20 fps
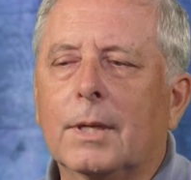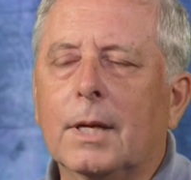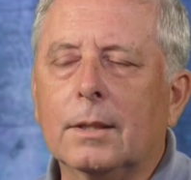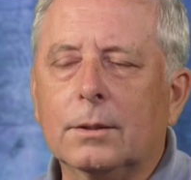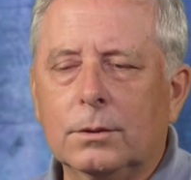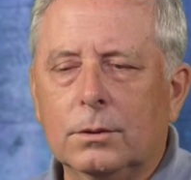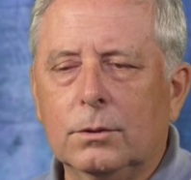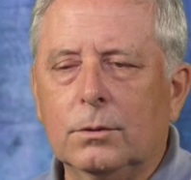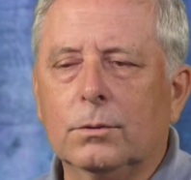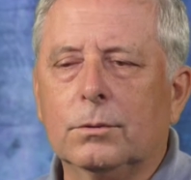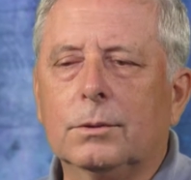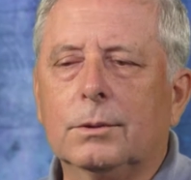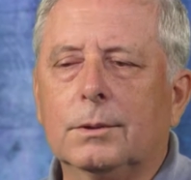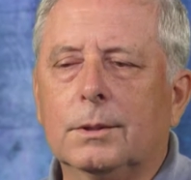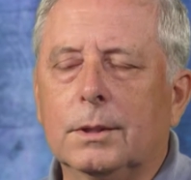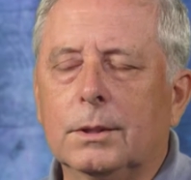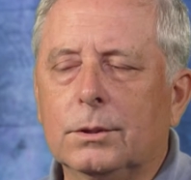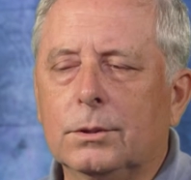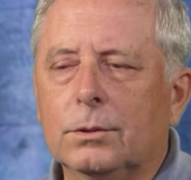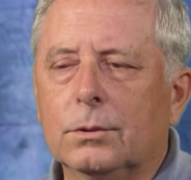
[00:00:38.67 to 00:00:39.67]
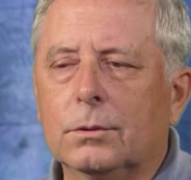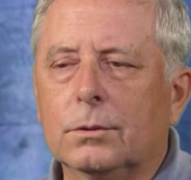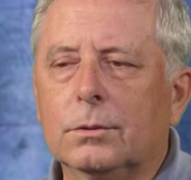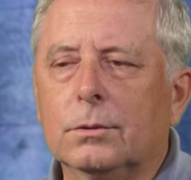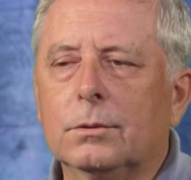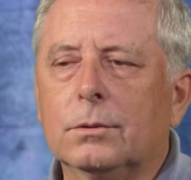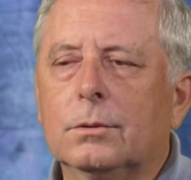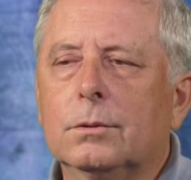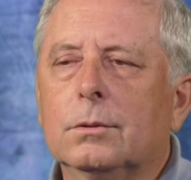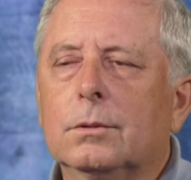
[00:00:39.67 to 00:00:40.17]
got to know the
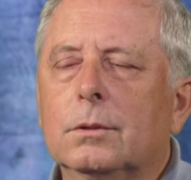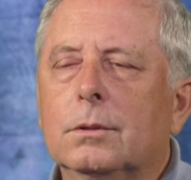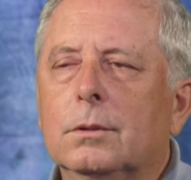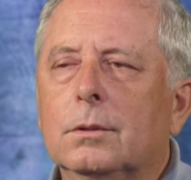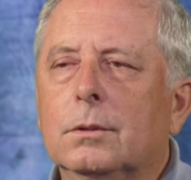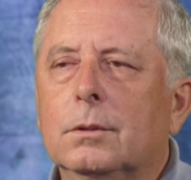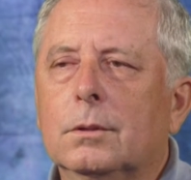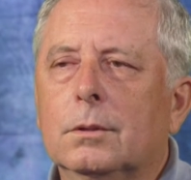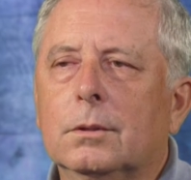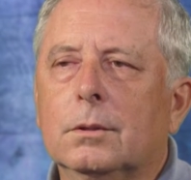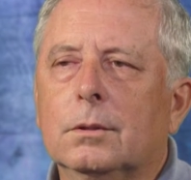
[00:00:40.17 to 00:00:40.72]
teachers and